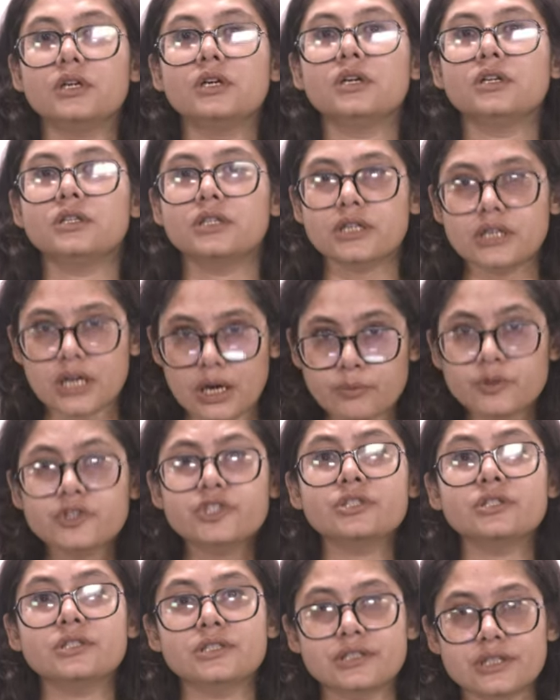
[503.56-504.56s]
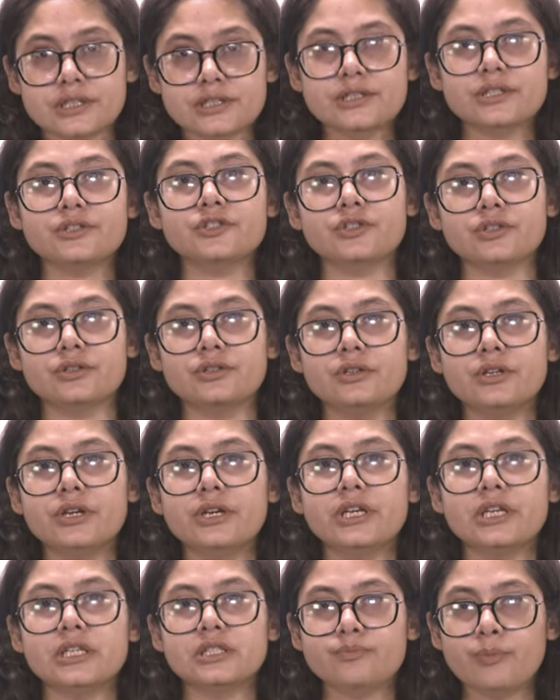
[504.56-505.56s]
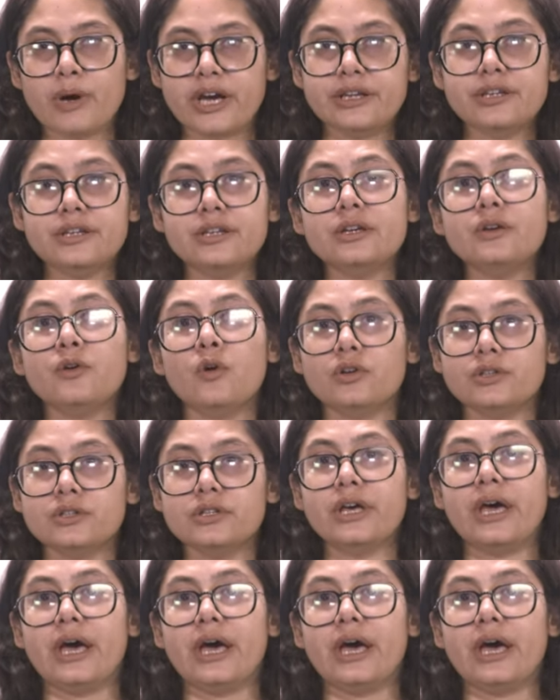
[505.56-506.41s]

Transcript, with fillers: The Commission's decision is binding on the